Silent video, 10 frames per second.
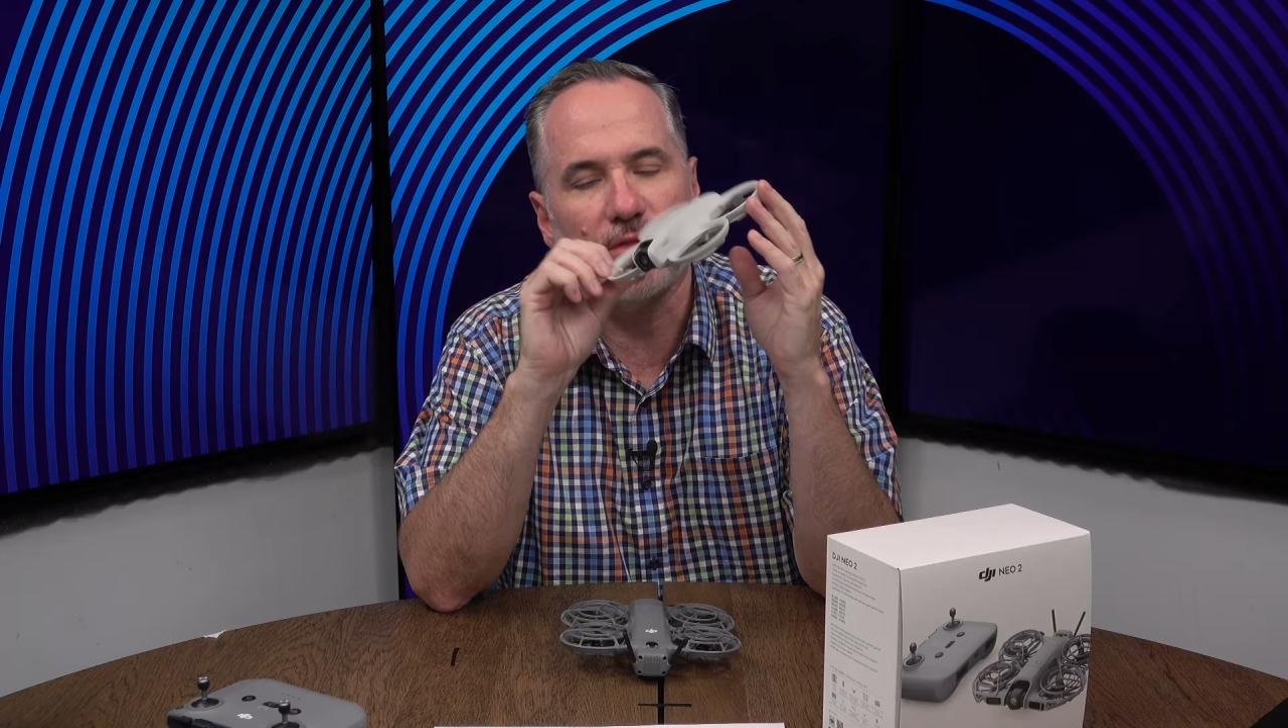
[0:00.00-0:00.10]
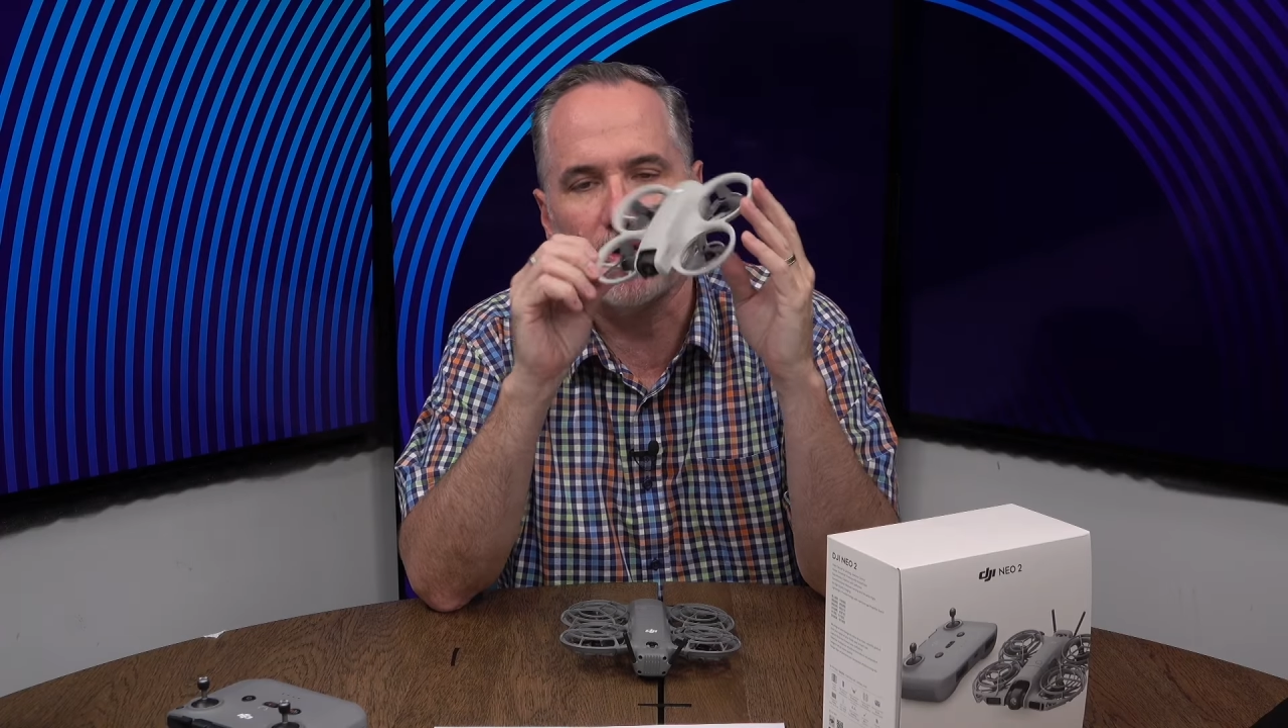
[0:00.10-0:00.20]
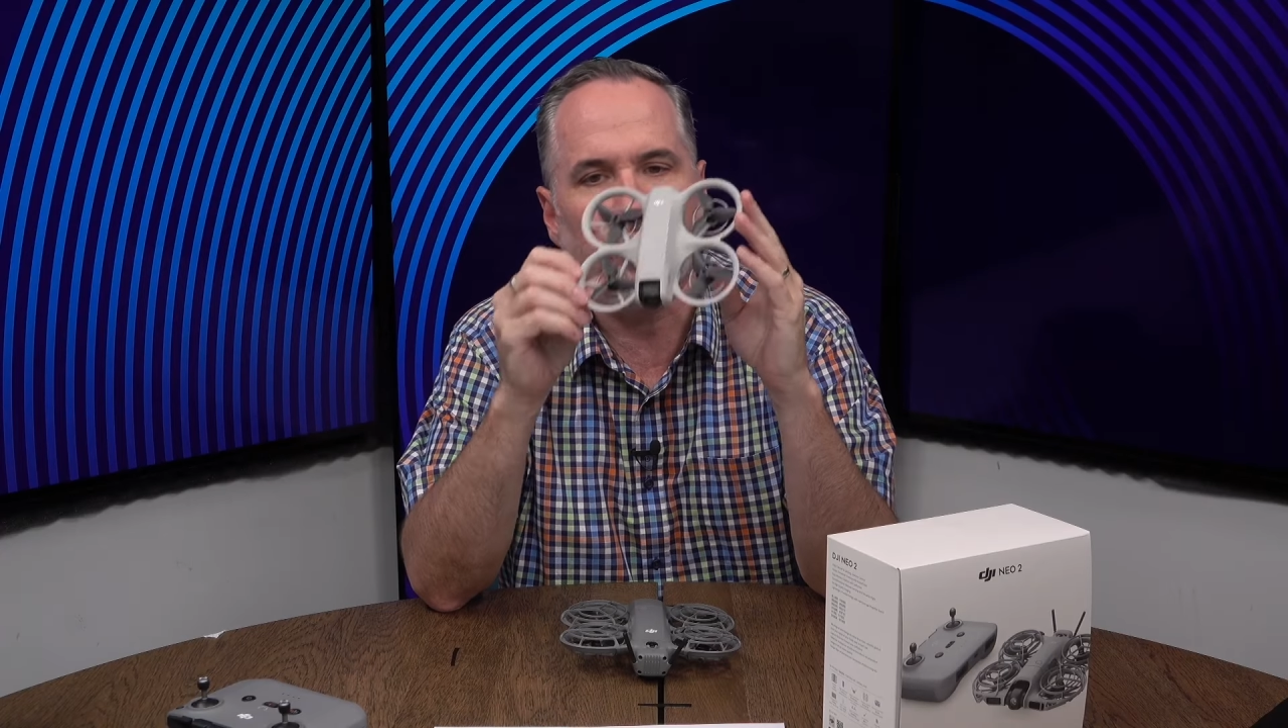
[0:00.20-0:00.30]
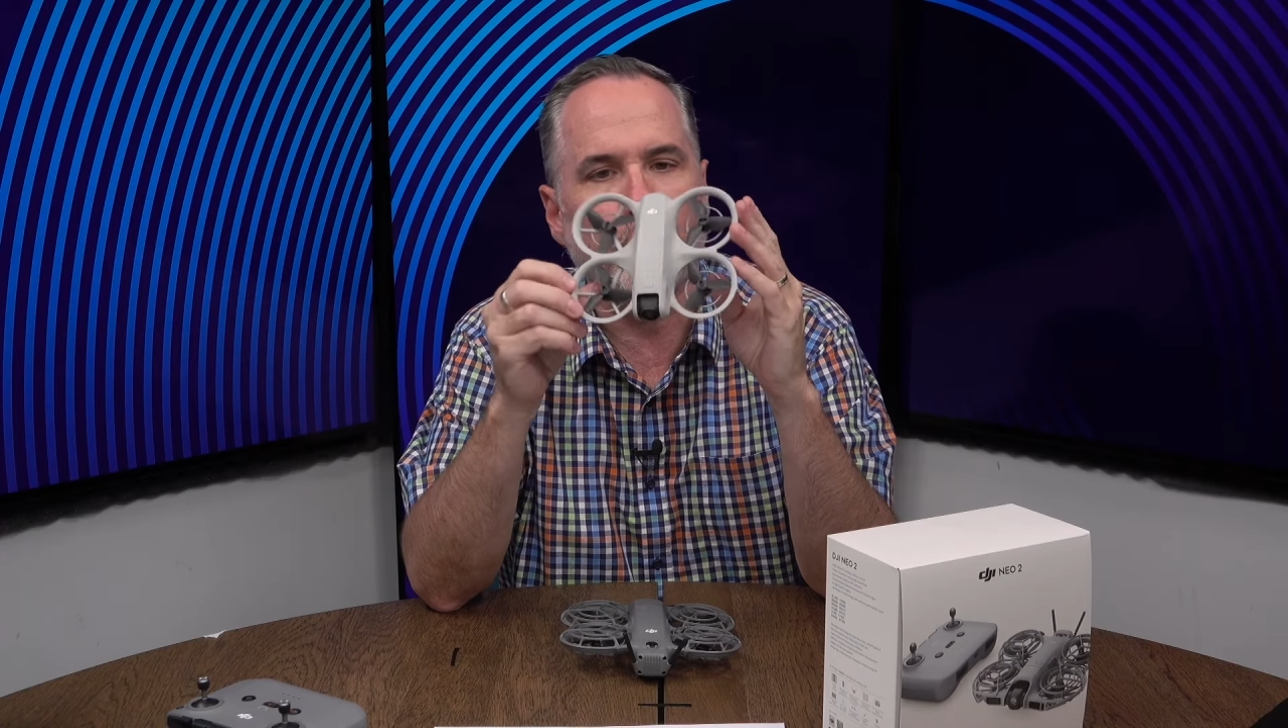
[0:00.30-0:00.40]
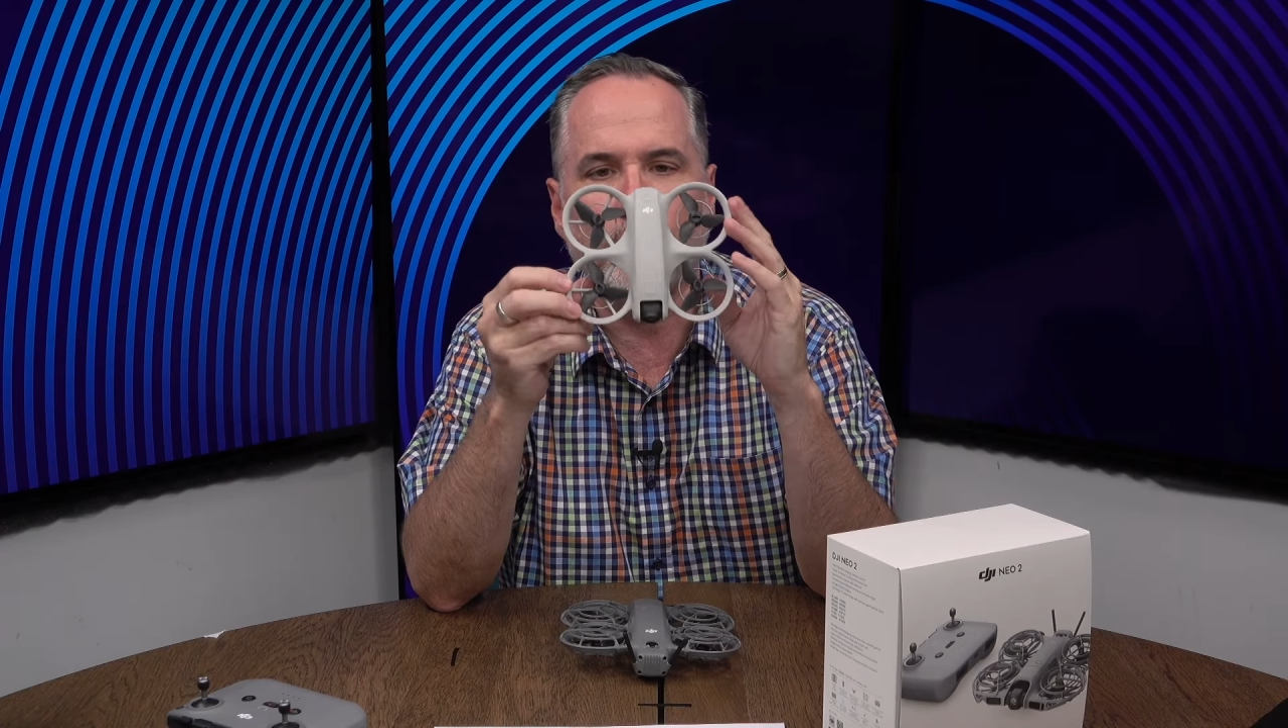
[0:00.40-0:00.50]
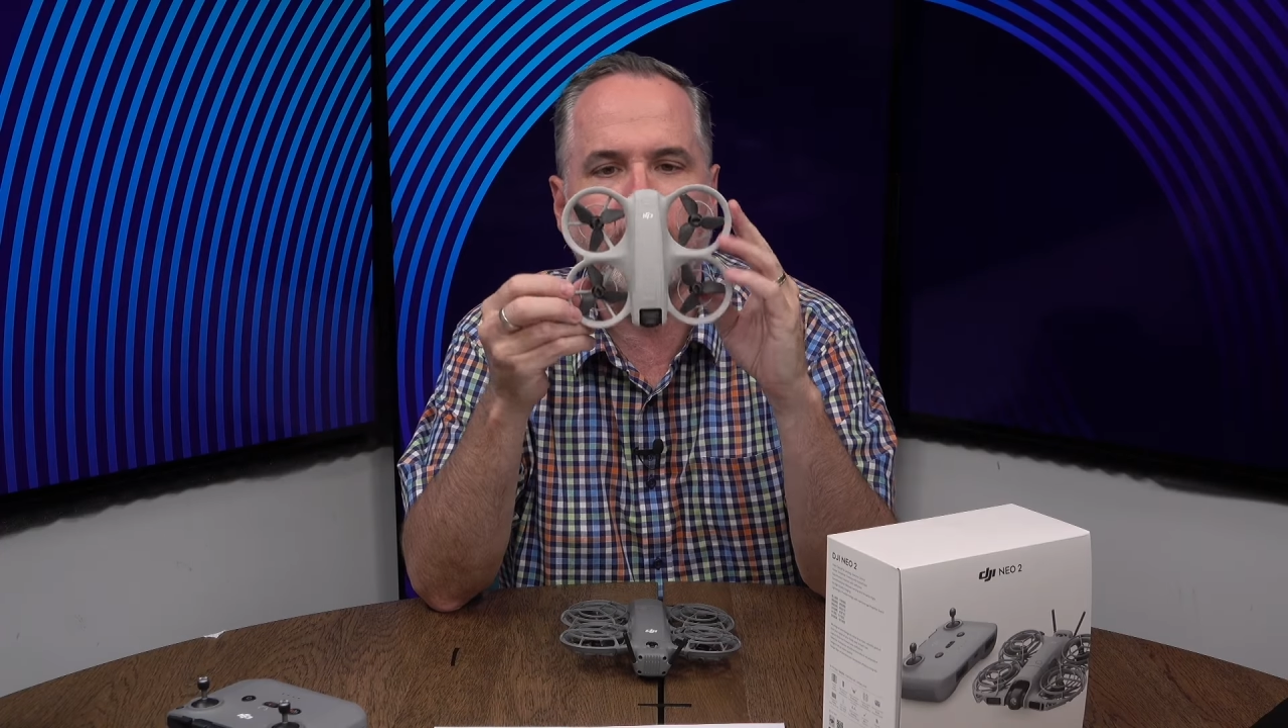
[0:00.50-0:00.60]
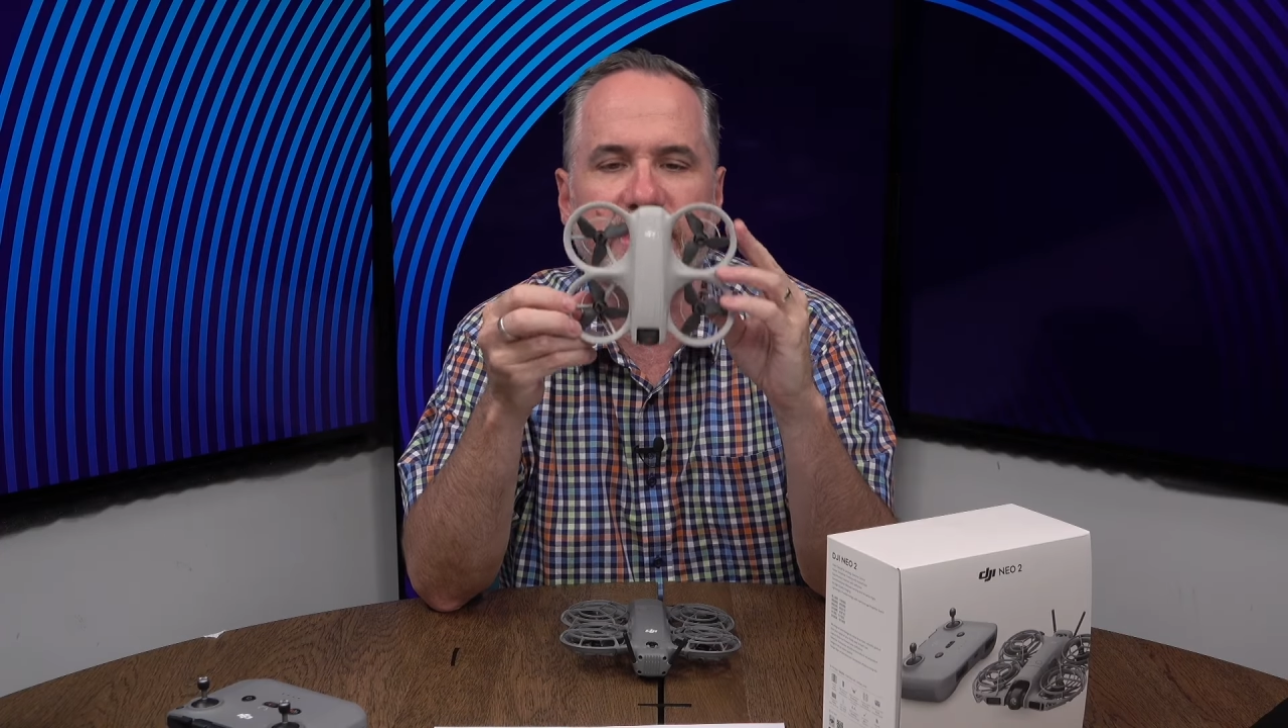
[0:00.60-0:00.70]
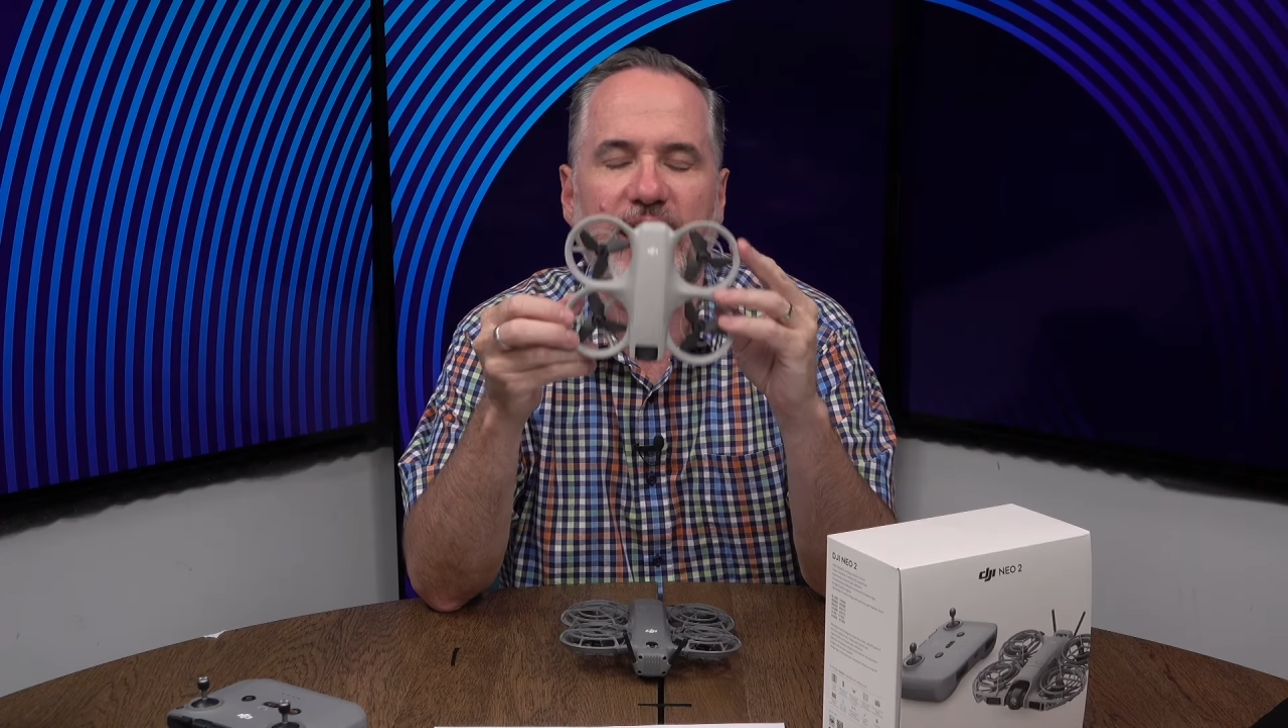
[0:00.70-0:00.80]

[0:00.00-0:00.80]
the coolest